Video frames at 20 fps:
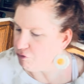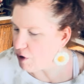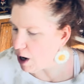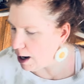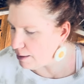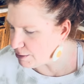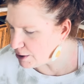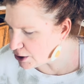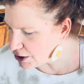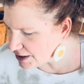
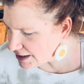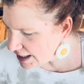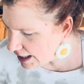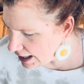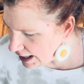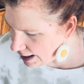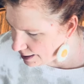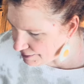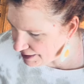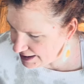Robert
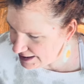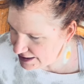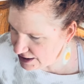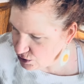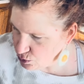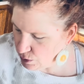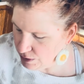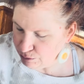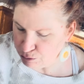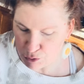and his
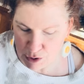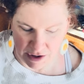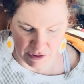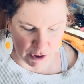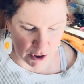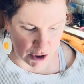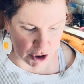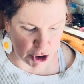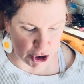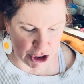twin
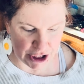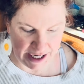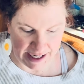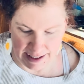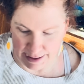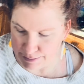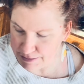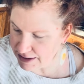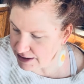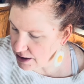brother
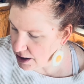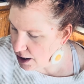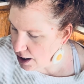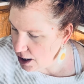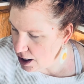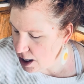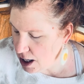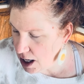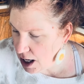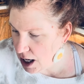James
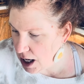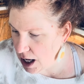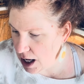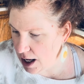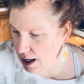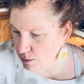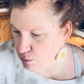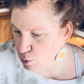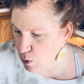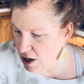
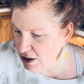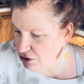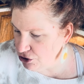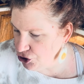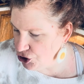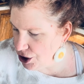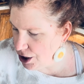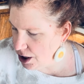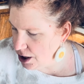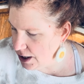
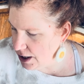Welsh.